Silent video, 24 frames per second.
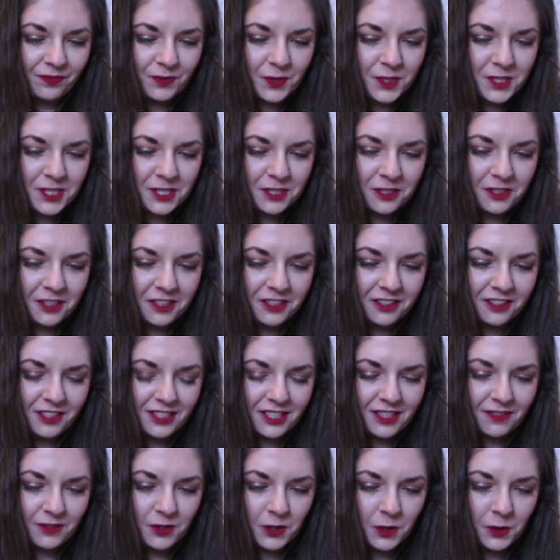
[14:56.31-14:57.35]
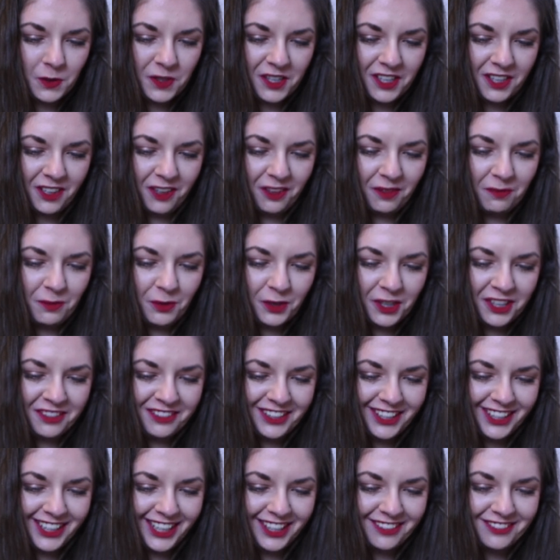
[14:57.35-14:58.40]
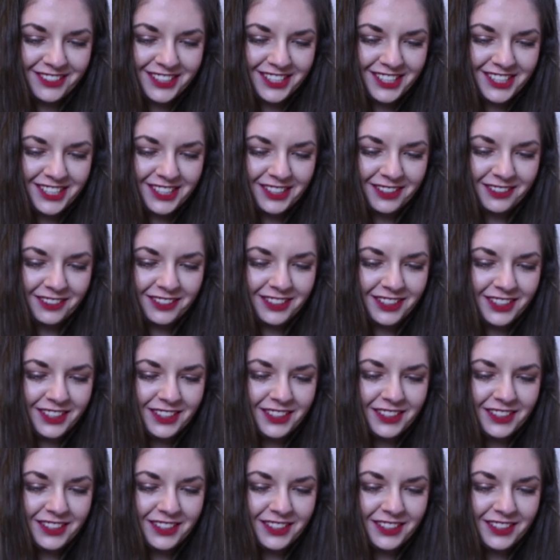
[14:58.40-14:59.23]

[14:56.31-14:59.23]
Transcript: which is good because I've got quite a lot more of it left to do.